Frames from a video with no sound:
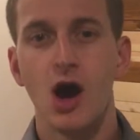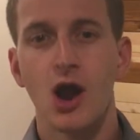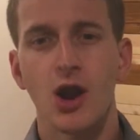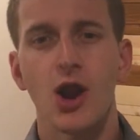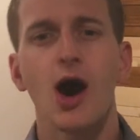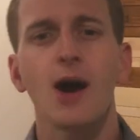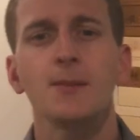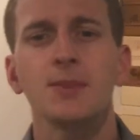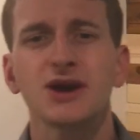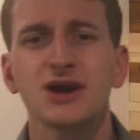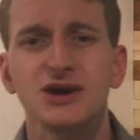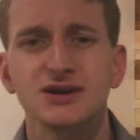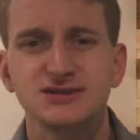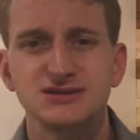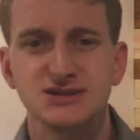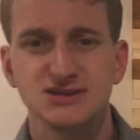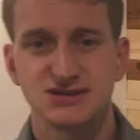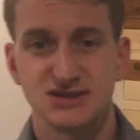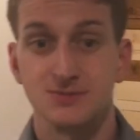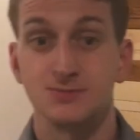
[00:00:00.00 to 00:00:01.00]
Not because
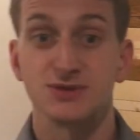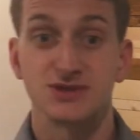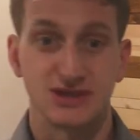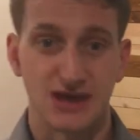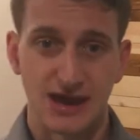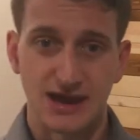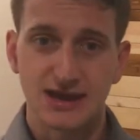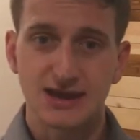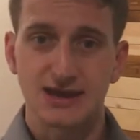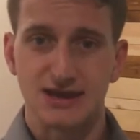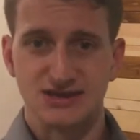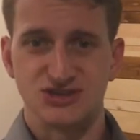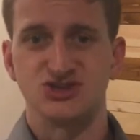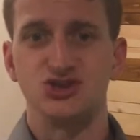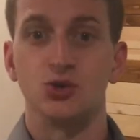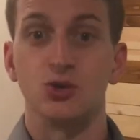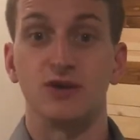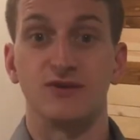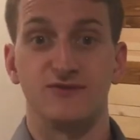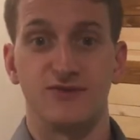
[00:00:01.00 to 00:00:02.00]
the sympathetic is
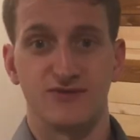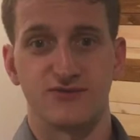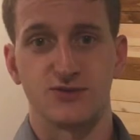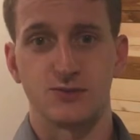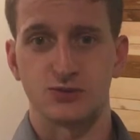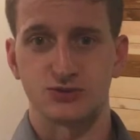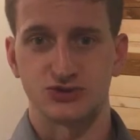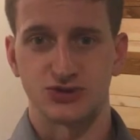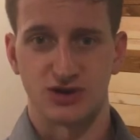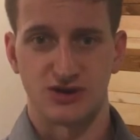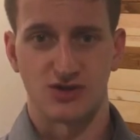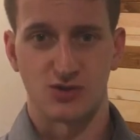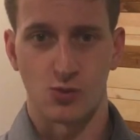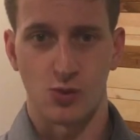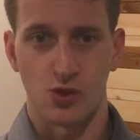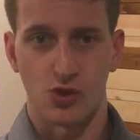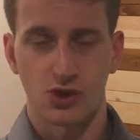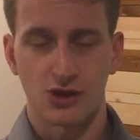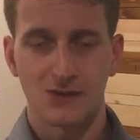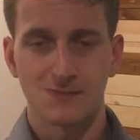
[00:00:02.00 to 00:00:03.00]
doing 50% of the
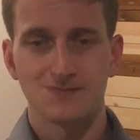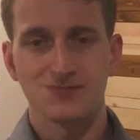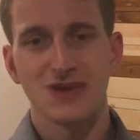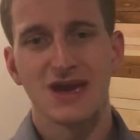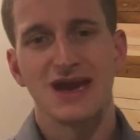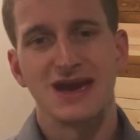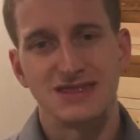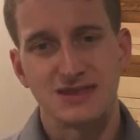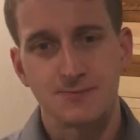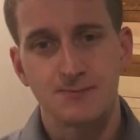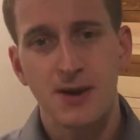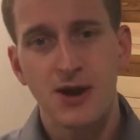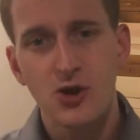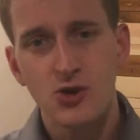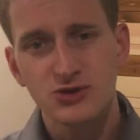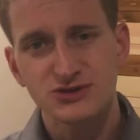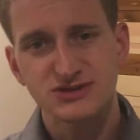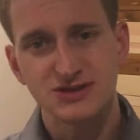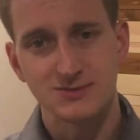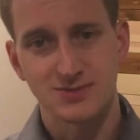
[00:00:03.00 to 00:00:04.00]
work and the
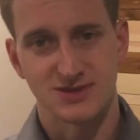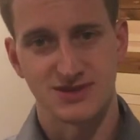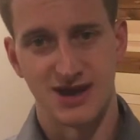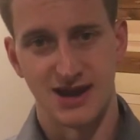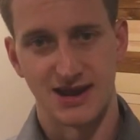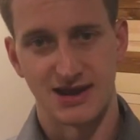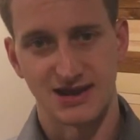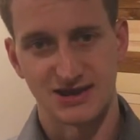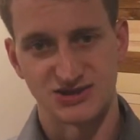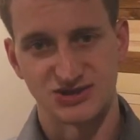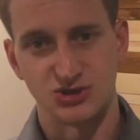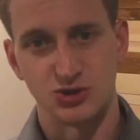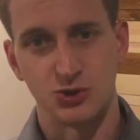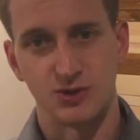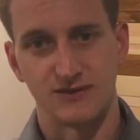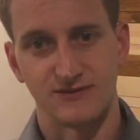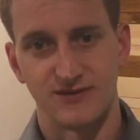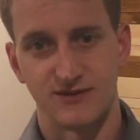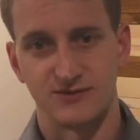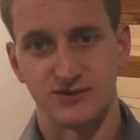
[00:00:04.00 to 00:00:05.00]
parasympathetic is
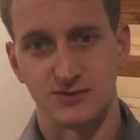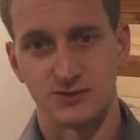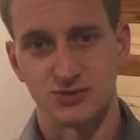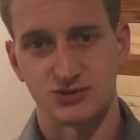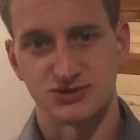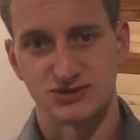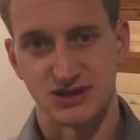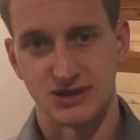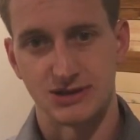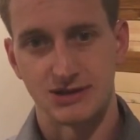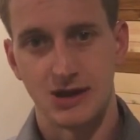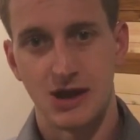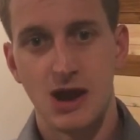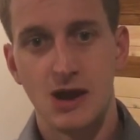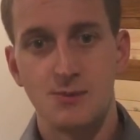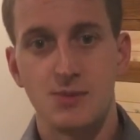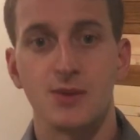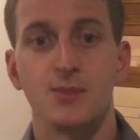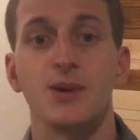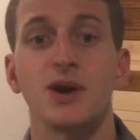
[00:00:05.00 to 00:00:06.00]
doing 50%,
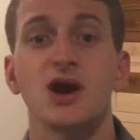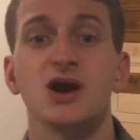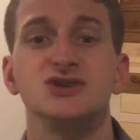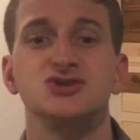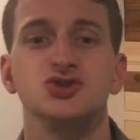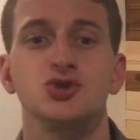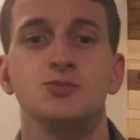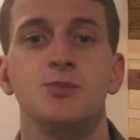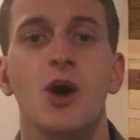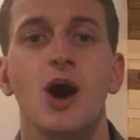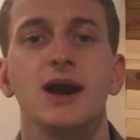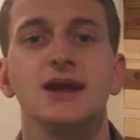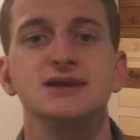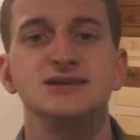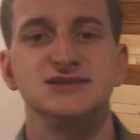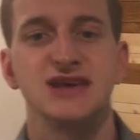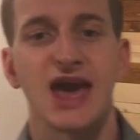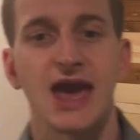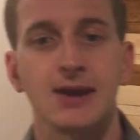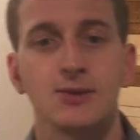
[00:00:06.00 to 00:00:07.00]
but because your body
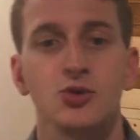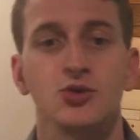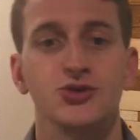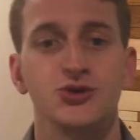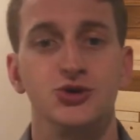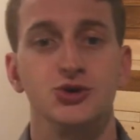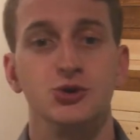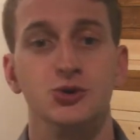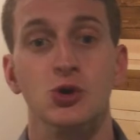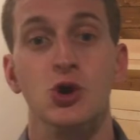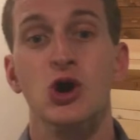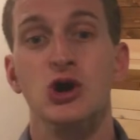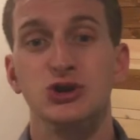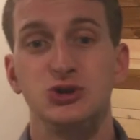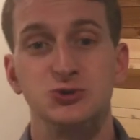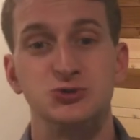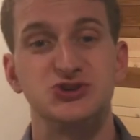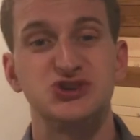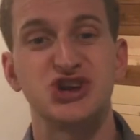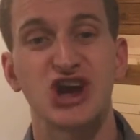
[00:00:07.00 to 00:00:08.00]
is able to
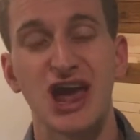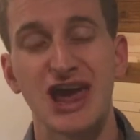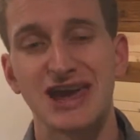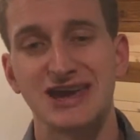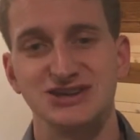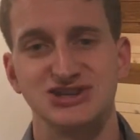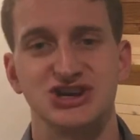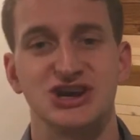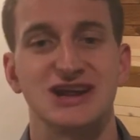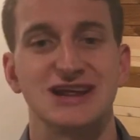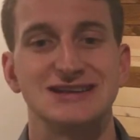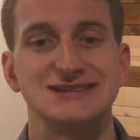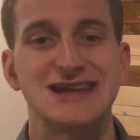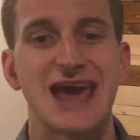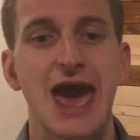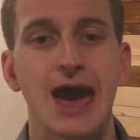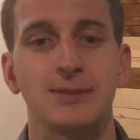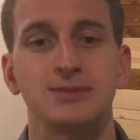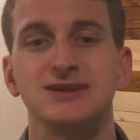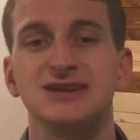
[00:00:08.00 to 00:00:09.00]
change and
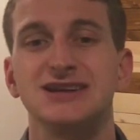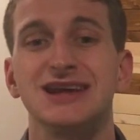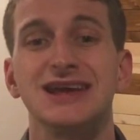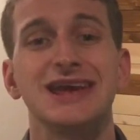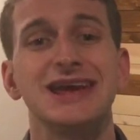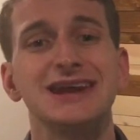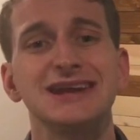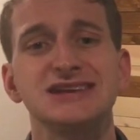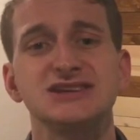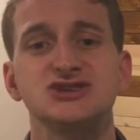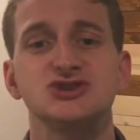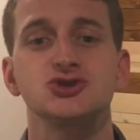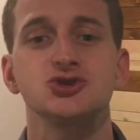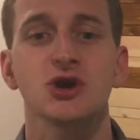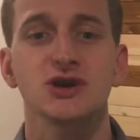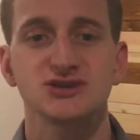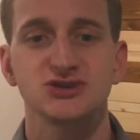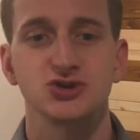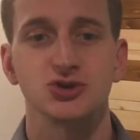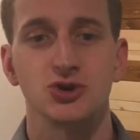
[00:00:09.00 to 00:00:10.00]
adapt to any
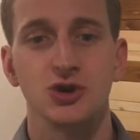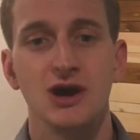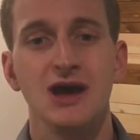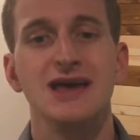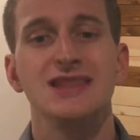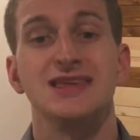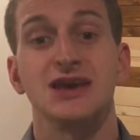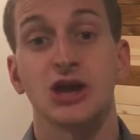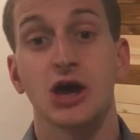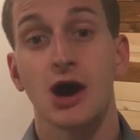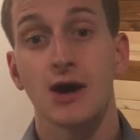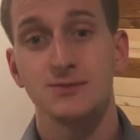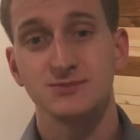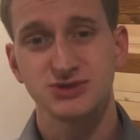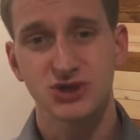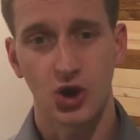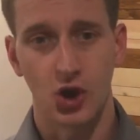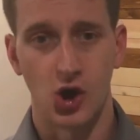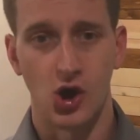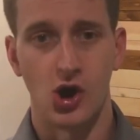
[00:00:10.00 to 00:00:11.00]
stressor that comes
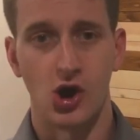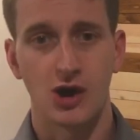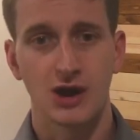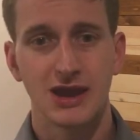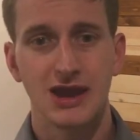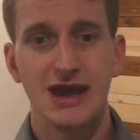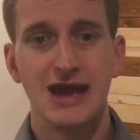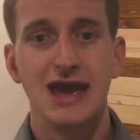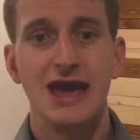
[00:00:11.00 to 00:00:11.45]
along,